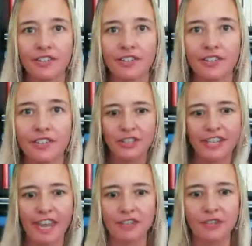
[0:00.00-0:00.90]
you
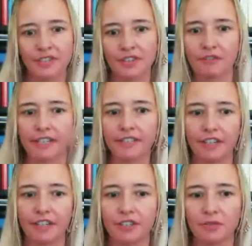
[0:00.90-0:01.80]
get used to the regular
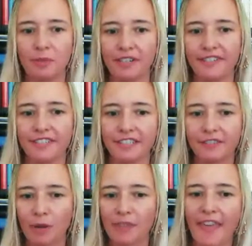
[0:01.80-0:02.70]
contributors, and
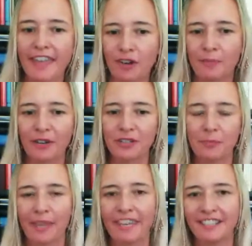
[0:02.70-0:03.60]
when they comment on your
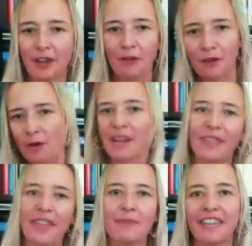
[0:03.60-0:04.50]
piece, you go and comment
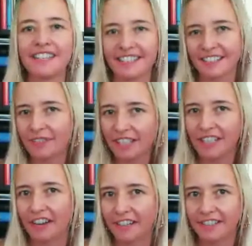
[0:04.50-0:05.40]
on their piece, and it's a
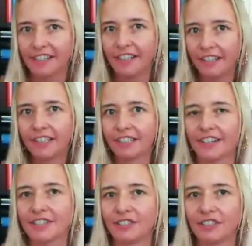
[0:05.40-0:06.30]
really nice
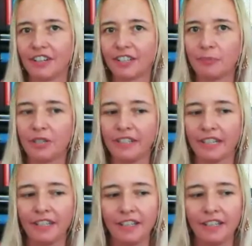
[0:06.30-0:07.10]
online community.